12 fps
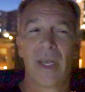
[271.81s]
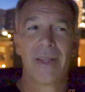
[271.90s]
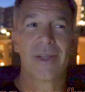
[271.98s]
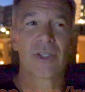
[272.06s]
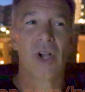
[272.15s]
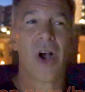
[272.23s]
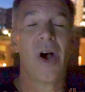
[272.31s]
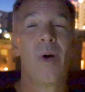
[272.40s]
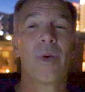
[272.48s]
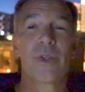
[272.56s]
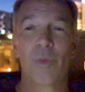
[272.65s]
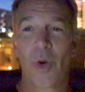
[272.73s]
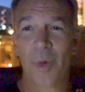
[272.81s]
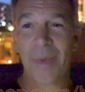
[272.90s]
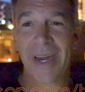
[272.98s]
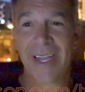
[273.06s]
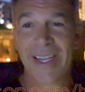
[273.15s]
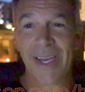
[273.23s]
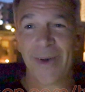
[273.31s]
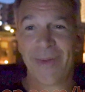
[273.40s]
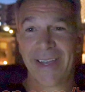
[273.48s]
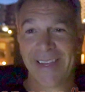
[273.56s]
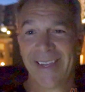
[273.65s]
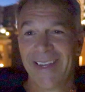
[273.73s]
There's always more money
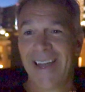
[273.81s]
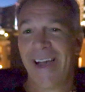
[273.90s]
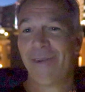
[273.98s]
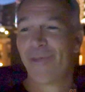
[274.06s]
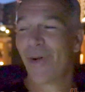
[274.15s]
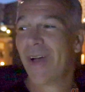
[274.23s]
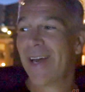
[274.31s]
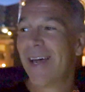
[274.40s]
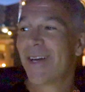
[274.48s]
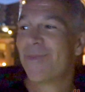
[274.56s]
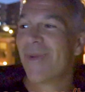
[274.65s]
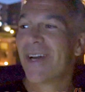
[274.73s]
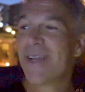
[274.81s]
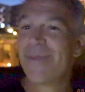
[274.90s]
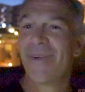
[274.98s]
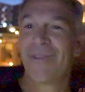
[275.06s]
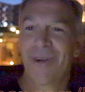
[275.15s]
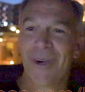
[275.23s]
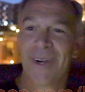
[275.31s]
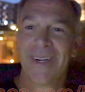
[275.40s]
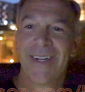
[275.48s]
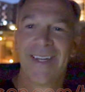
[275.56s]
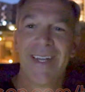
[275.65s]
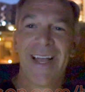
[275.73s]
coming. I've run out of money before,
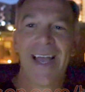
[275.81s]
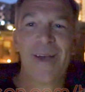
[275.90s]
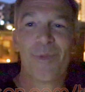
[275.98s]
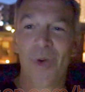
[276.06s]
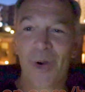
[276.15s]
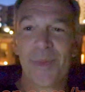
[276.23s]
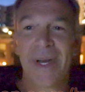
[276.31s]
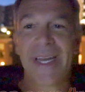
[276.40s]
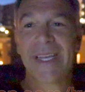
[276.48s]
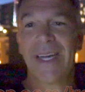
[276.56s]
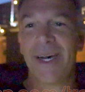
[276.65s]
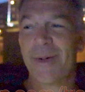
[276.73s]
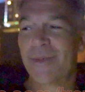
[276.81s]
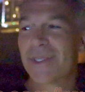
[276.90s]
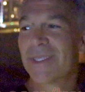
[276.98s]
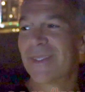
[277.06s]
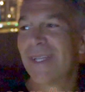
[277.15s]
and more money comes.